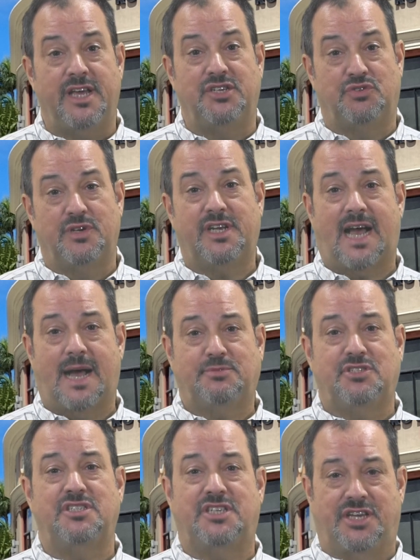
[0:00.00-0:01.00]
and drink
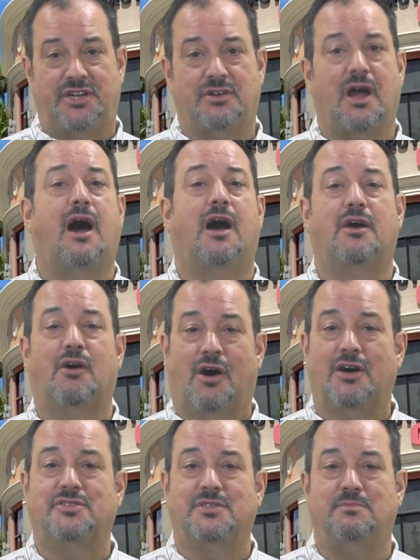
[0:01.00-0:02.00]
options here are
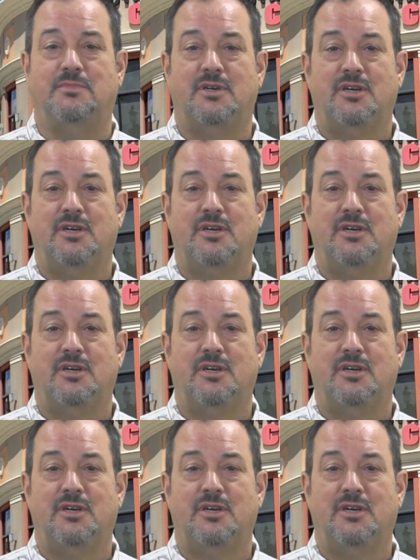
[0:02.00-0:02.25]
awesome.